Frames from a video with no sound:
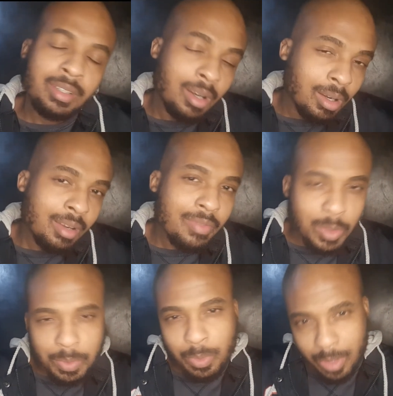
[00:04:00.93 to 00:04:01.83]
all of
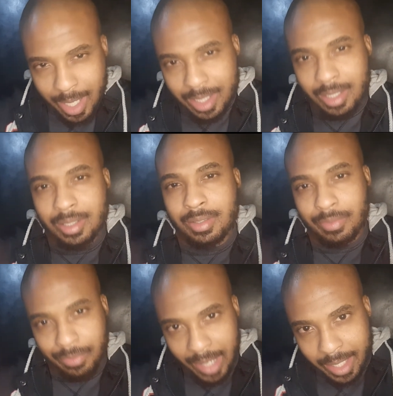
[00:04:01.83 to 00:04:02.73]
those precious
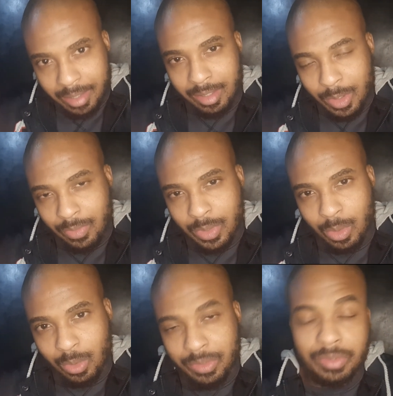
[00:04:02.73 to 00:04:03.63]
vitals of
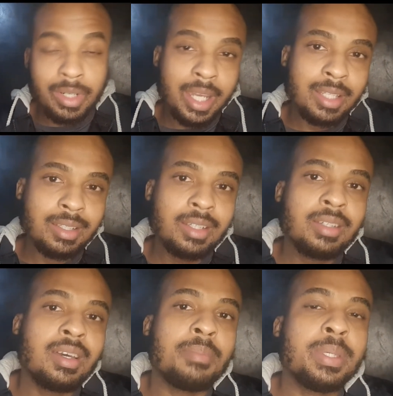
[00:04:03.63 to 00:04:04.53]
yours, right,
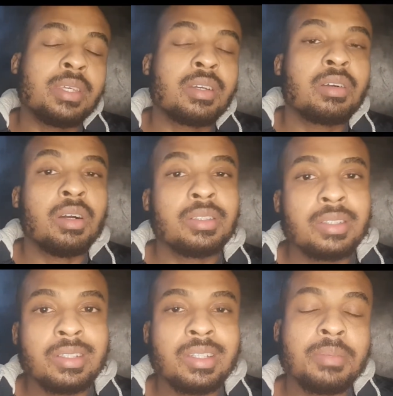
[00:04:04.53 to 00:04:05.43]
are being
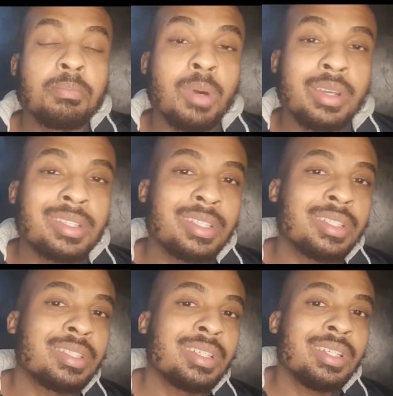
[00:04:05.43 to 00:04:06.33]
constantly
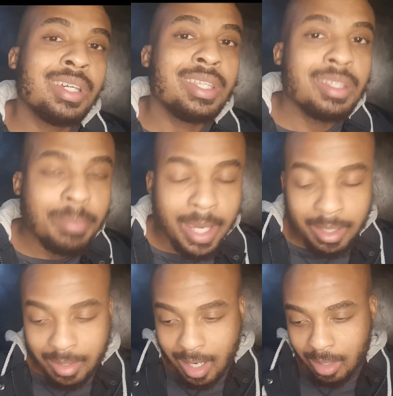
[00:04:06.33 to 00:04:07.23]
monitored in the
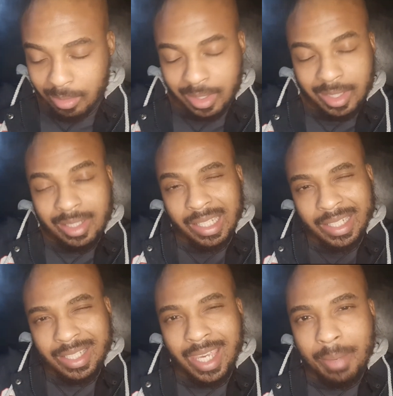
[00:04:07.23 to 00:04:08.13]
background
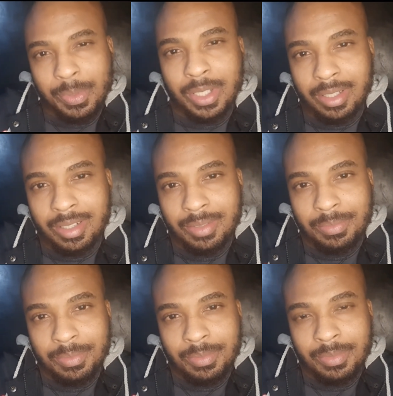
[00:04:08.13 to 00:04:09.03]
and captured
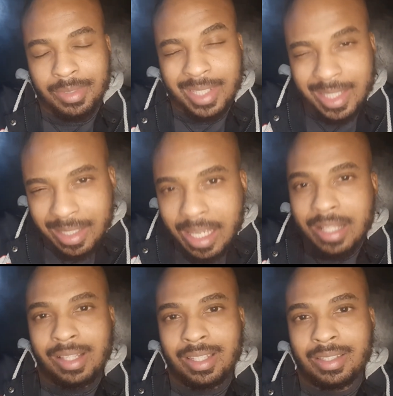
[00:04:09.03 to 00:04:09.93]

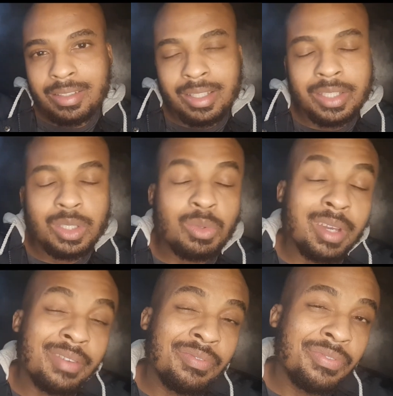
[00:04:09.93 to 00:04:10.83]
neatly into
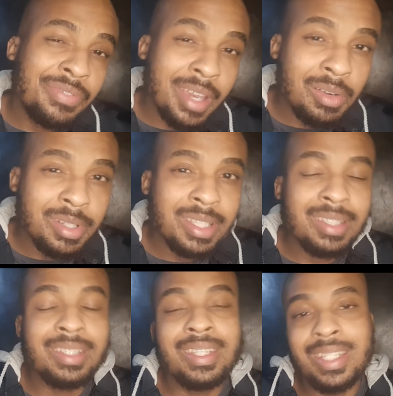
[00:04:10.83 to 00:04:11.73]
a very
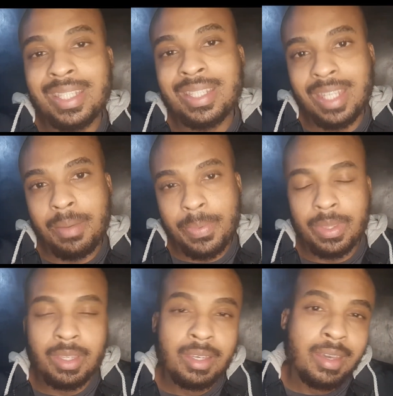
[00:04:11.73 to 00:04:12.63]

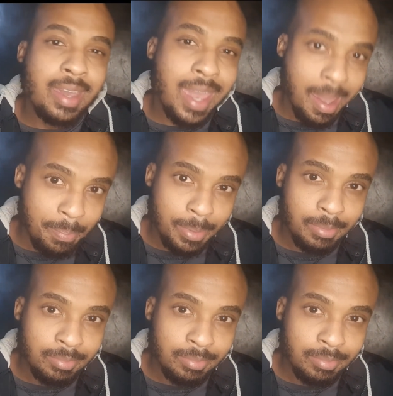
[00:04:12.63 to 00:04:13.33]
in-depth app.